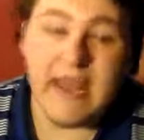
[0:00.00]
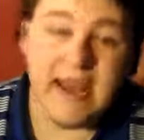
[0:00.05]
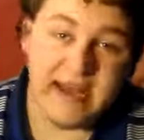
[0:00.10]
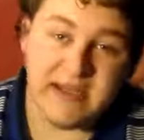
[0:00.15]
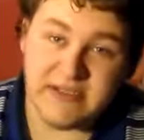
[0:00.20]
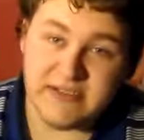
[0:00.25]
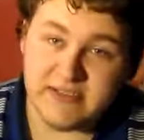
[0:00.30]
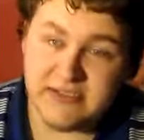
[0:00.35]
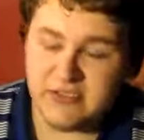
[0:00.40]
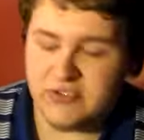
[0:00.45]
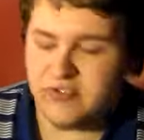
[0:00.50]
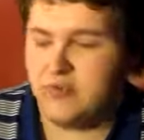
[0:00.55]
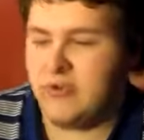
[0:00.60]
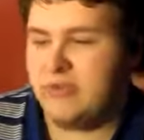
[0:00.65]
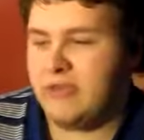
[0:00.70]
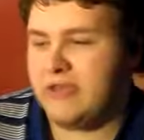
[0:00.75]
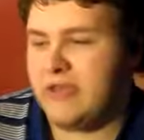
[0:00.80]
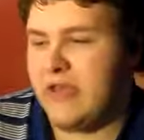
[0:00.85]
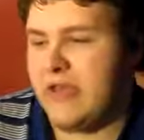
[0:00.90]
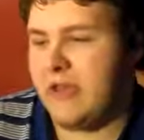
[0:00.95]
and I just enjoy
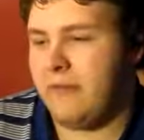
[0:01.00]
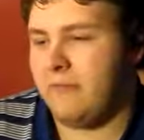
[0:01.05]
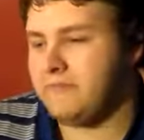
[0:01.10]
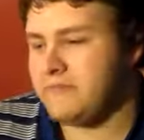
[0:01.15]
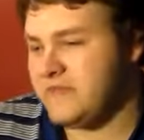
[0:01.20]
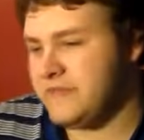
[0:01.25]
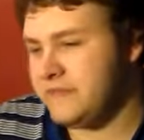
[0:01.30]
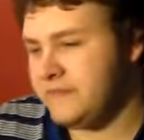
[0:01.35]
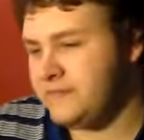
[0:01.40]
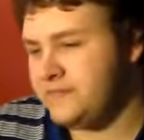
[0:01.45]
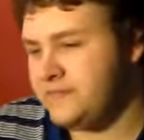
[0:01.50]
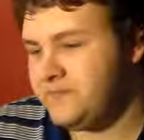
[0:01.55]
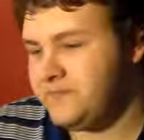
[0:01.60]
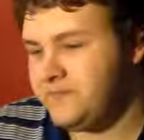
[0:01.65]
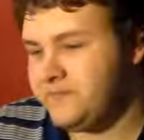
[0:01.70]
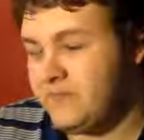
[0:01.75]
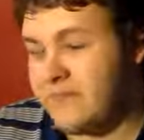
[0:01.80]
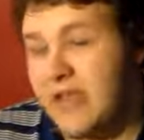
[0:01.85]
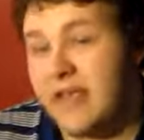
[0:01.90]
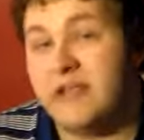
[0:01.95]
the games.
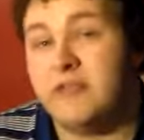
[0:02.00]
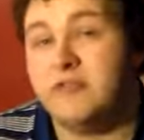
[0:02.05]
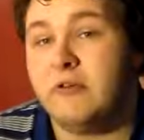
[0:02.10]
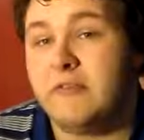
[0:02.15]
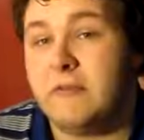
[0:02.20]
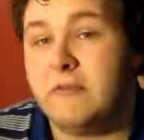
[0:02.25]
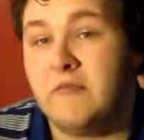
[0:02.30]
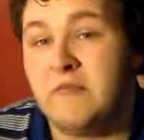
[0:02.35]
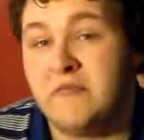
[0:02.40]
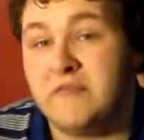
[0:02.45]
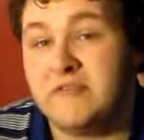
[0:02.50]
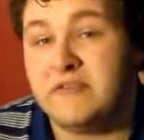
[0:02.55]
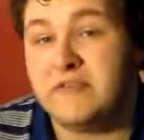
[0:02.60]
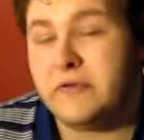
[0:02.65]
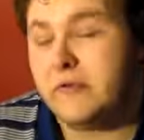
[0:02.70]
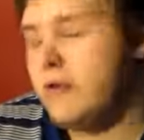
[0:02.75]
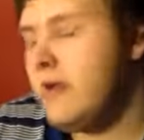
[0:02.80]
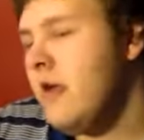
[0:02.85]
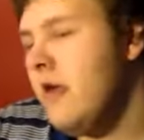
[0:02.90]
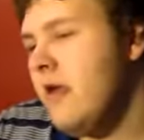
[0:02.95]
I enjoyed the movies too.